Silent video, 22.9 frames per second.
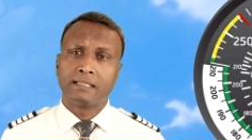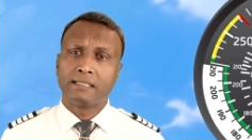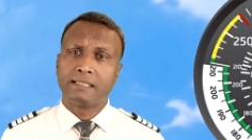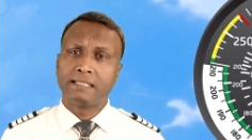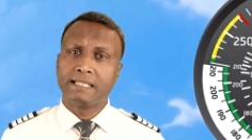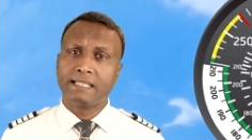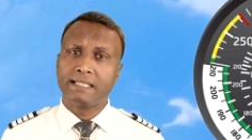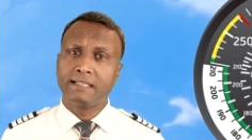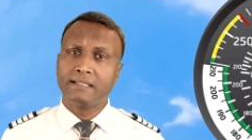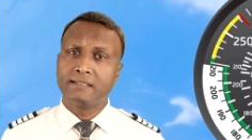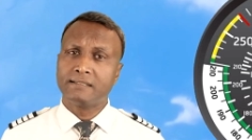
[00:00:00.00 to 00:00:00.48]

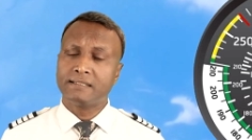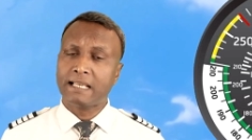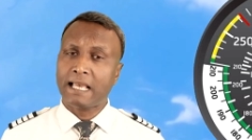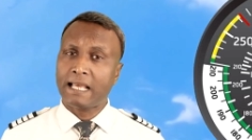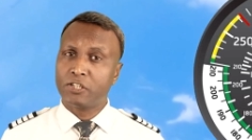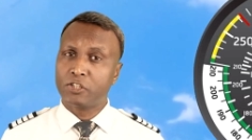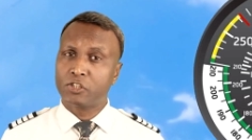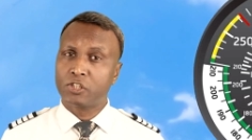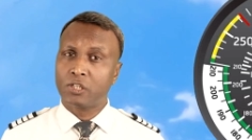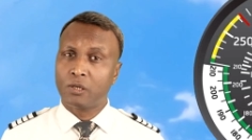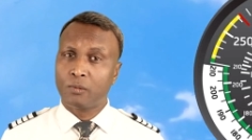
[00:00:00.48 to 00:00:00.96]
These
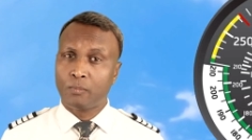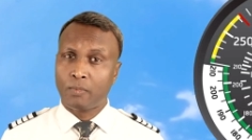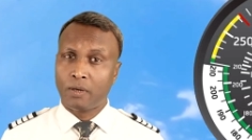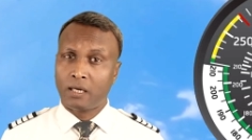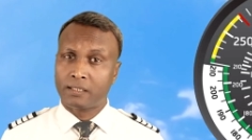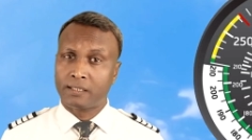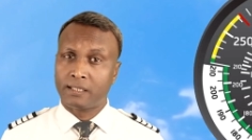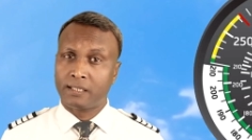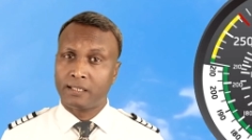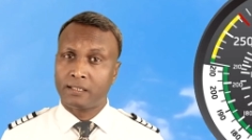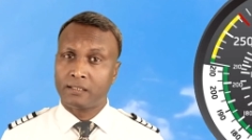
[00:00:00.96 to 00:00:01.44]
additional
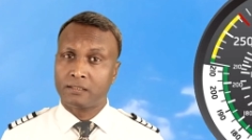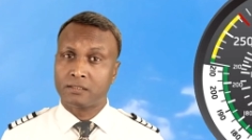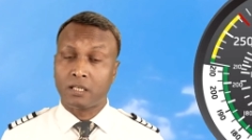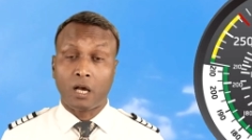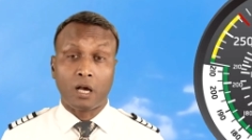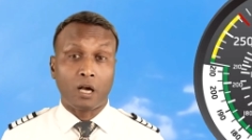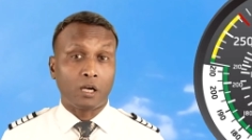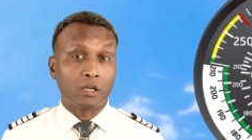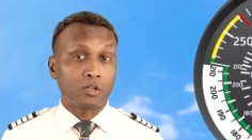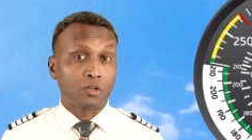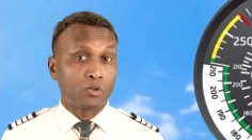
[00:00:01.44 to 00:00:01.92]
markings
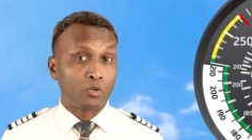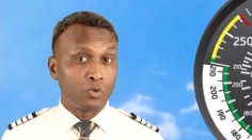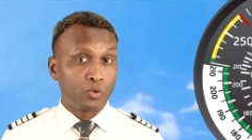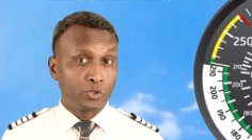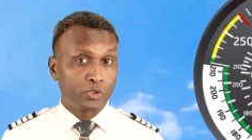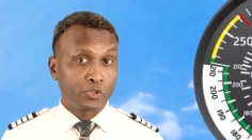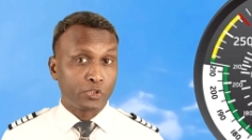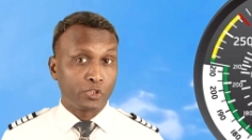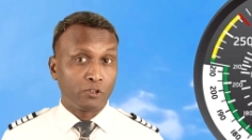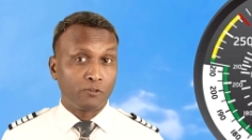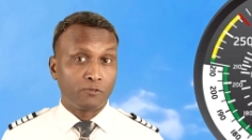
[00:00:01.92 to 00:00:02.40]
are
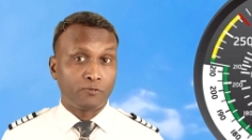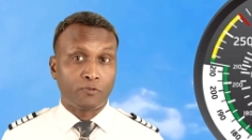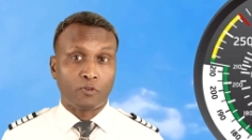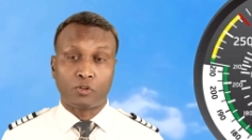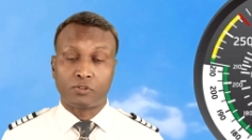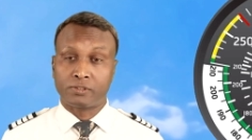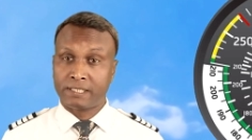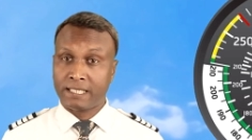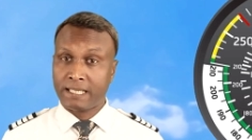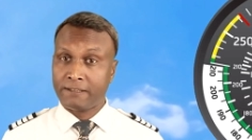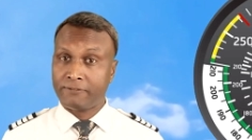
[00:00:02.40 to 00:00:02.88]
crucial
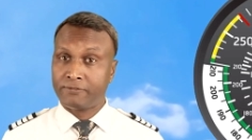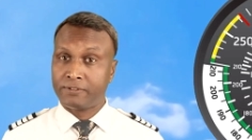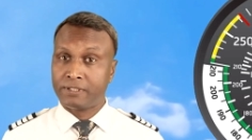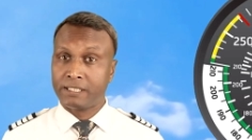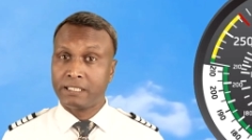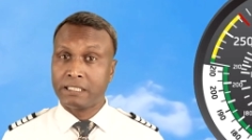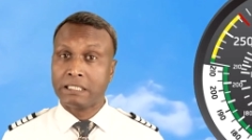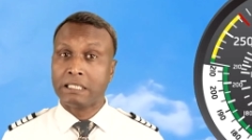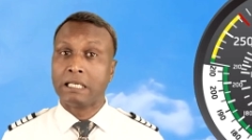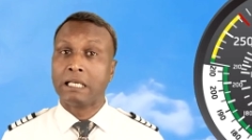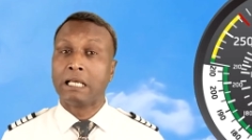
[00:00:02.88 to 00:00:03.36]
for
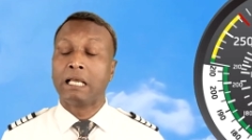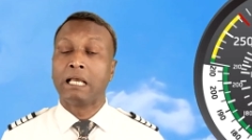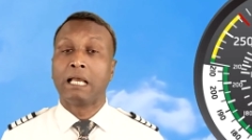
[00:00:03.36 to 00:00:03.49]
safety